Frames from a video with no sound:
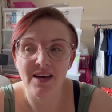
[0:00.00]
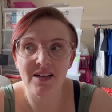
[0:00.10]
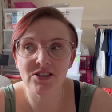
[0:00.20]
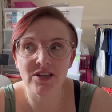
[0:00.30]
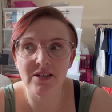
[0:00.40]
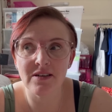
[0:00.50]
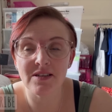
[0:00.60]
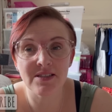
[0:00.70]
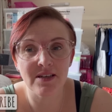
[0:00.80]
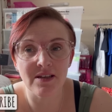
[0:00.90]
Actually, I
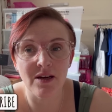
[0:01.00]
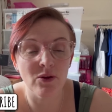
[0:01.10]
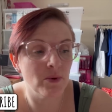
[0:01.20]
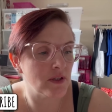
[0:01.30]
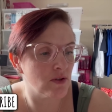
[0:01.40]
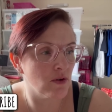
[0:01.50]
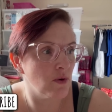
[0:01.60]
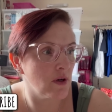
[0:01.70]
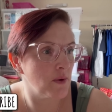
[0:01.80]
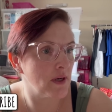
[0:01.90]
say that, the week's gone
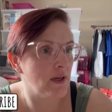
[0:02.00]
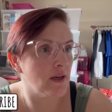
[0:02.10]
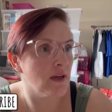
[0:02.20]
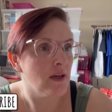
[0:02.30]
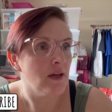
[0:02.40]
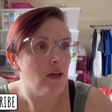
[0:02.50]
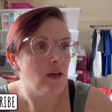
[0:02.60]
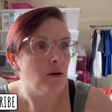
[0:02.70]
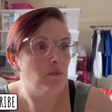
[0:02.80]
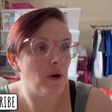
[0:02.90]
quite quickly,
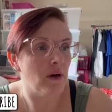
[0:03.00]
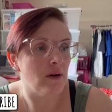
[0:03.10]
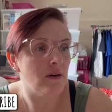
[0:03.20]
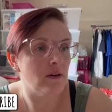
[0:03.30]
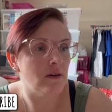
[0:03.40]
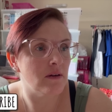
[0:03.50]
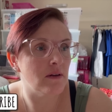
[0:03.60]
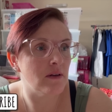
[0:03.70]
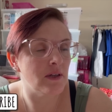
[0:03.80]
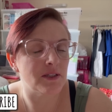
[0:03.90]
but
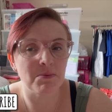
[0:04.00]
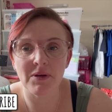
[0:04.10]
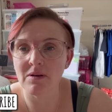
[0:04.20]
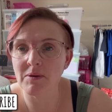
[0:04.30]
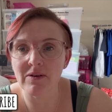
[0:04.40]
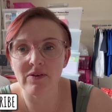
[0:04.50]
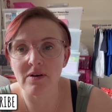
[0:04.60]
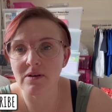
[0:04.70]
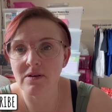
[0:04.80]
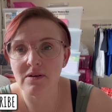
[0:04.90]
it's been a bit of
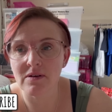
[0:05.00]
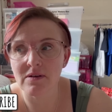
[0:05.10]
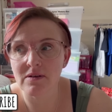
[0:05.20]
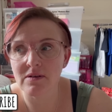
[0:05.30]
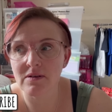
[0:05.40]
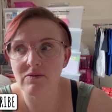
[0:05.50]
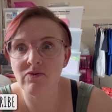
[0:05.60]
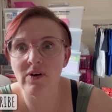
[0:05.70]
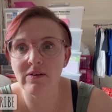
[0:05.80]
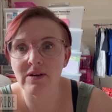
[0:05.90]
a
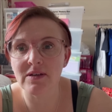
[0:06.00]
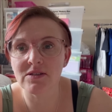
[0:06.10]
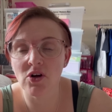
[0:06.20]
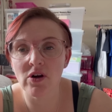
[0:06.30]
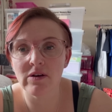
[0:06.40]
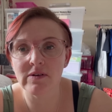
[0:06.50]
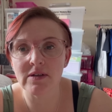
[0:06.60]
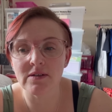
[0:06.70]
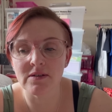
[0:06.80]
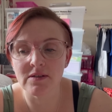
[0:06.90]
very tiring